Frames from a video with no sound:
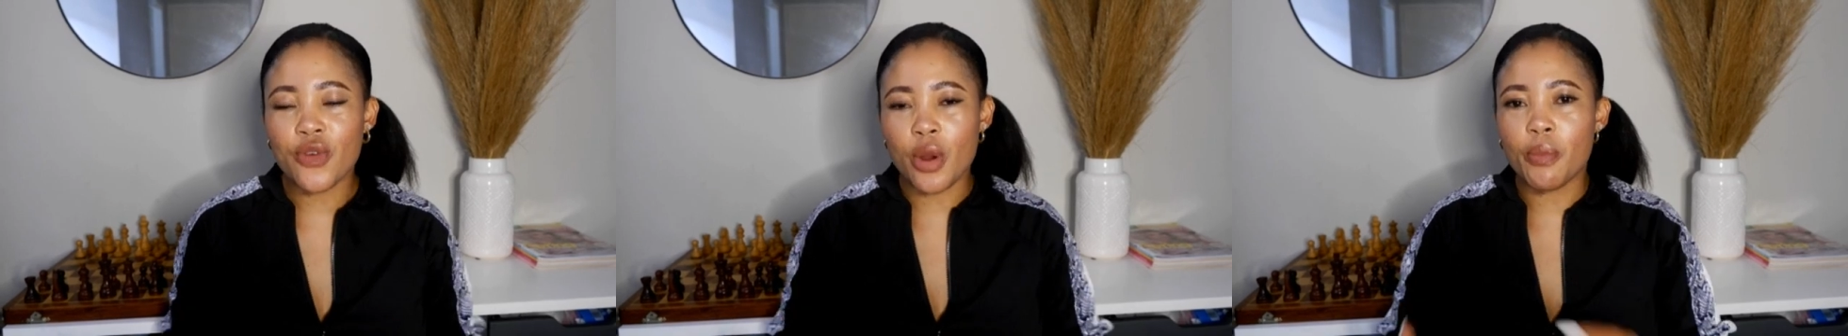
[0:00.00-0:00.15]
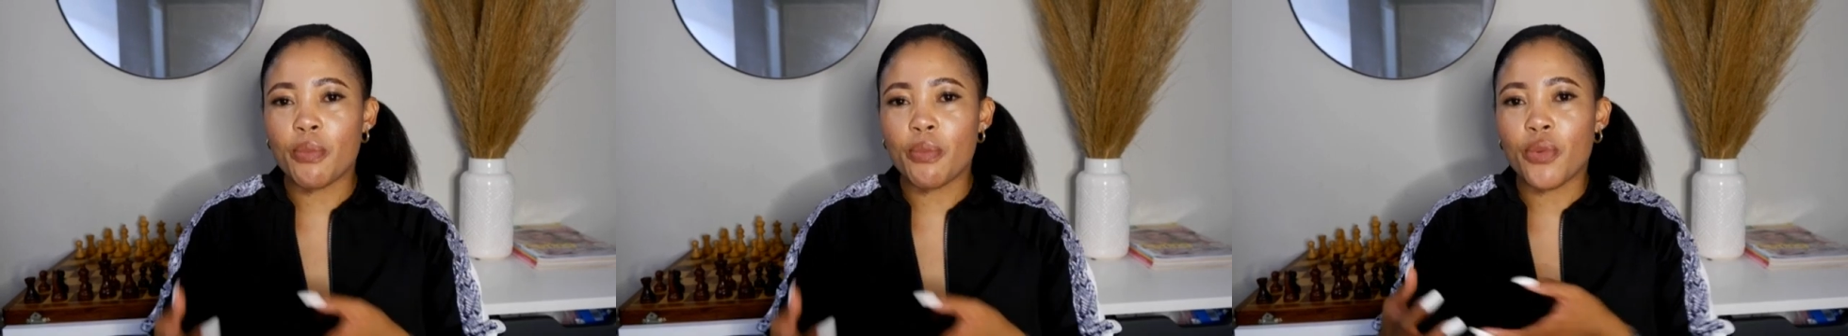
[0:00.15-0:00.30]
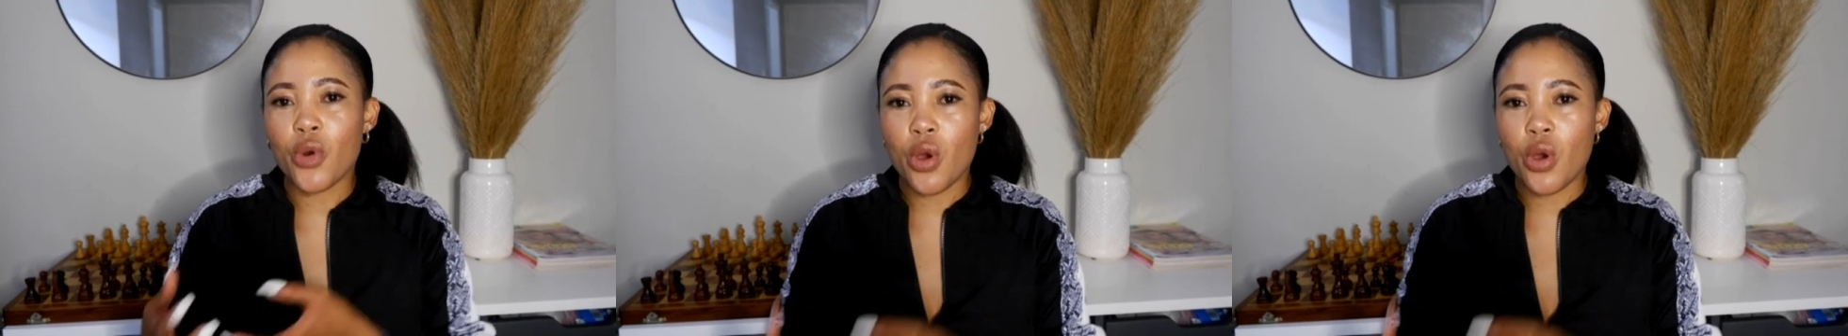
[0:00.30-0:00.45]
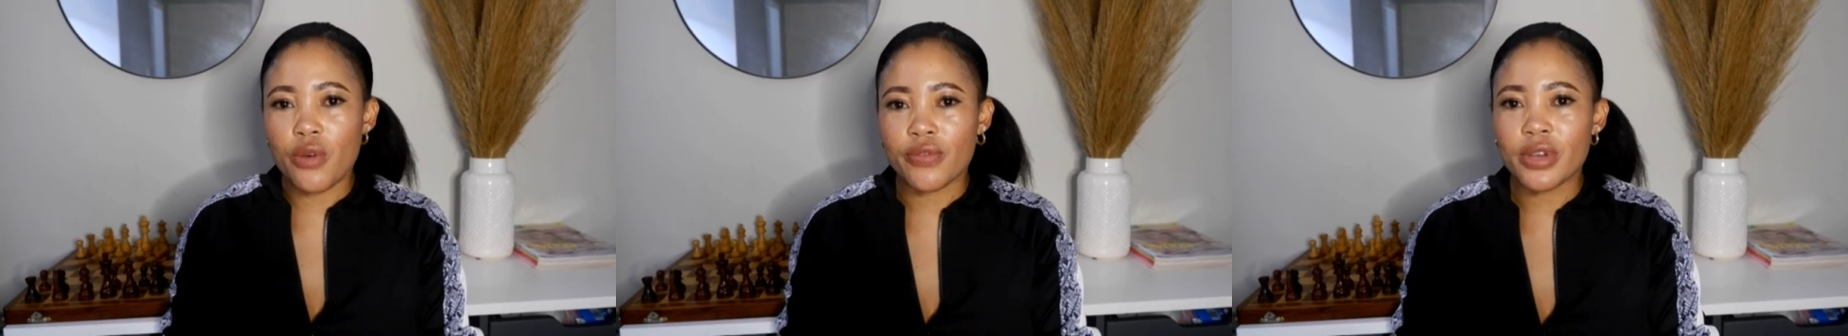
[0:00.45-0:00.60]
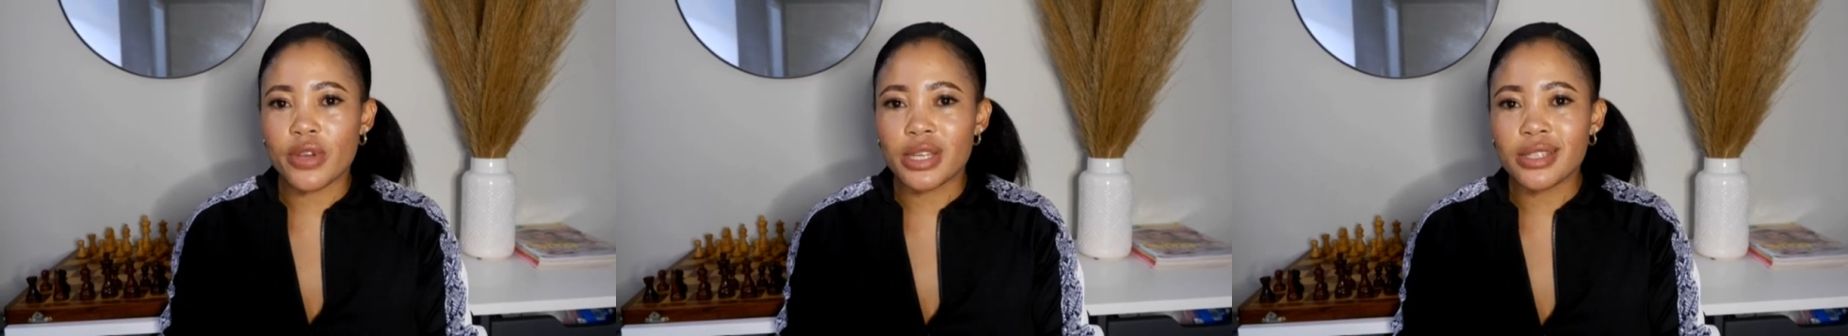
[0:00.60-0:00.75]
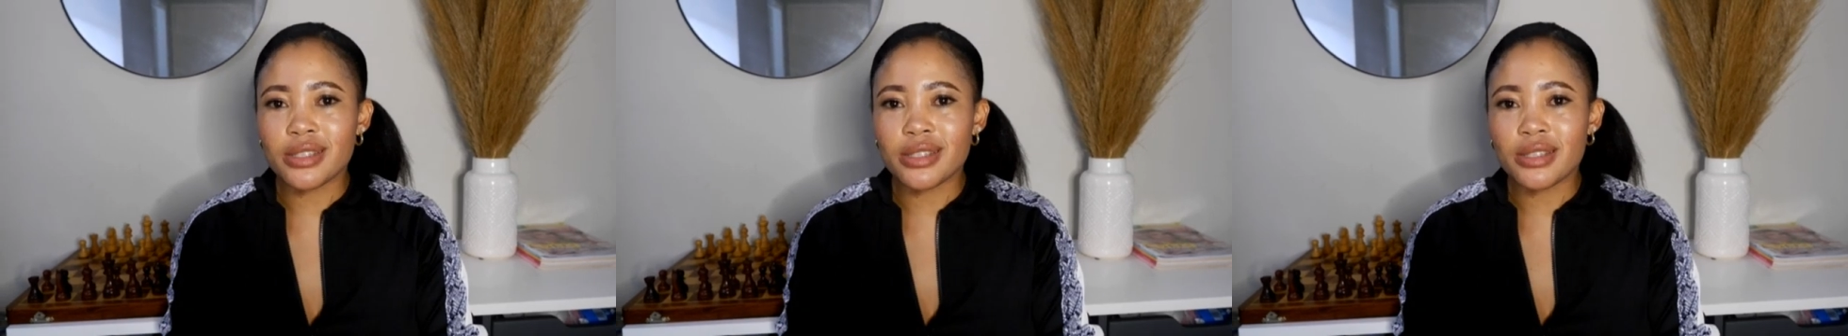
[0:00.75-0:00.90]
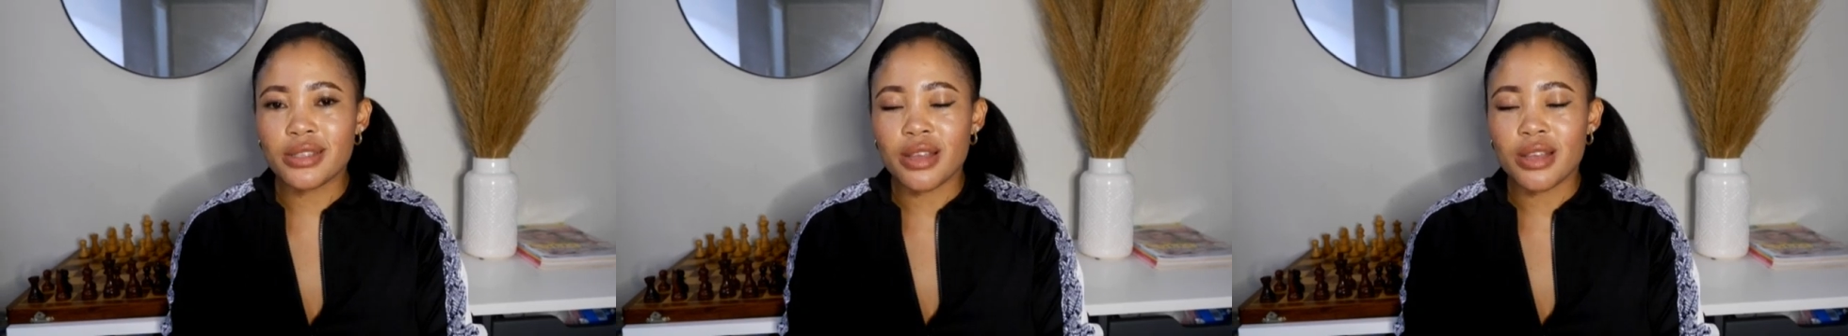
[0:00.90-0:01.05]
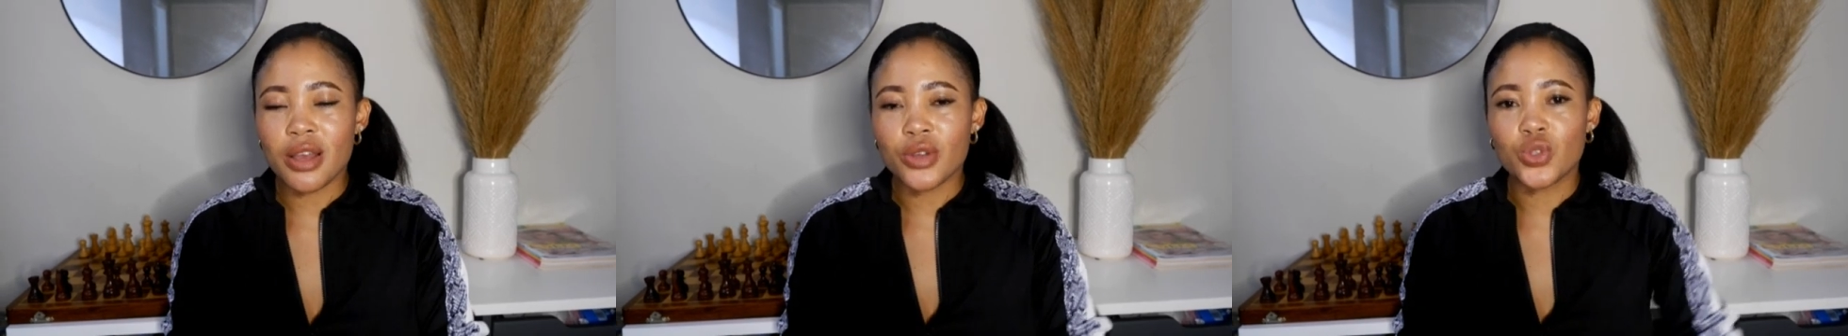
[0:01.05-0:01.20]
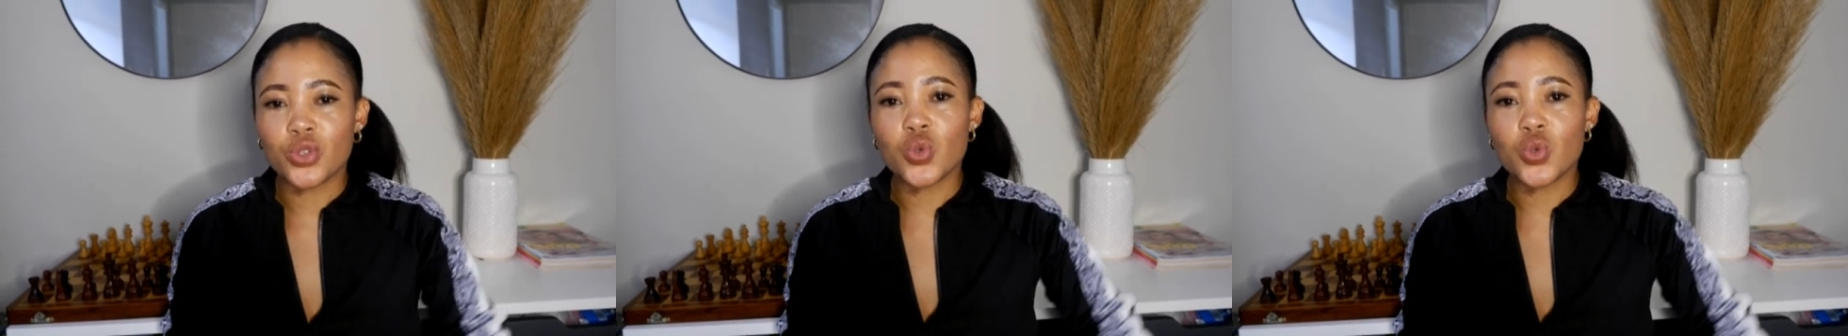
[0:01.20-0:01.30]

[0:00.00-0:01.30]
from province